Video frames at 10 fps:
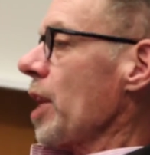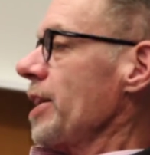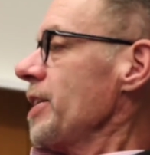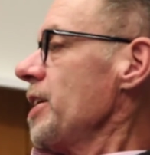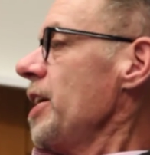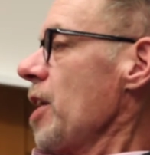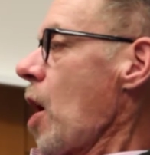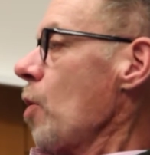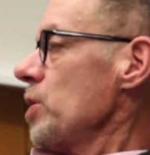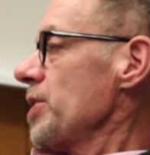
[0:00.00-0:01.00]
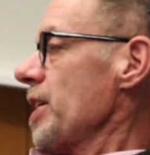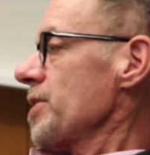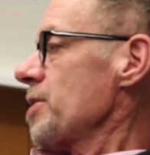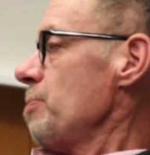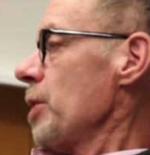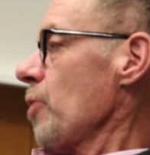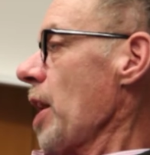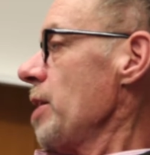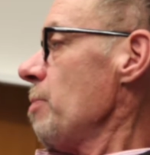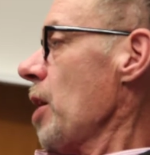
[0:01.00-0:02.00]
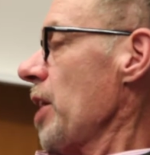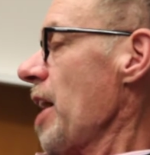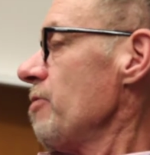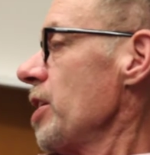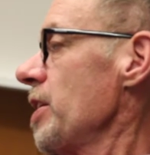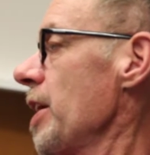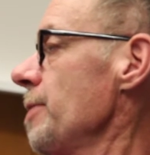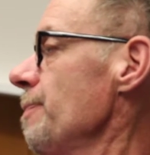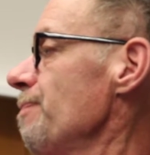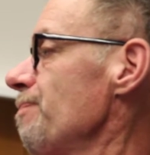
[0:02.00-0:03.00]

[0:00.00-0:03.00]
like that he always gets to be right about everything.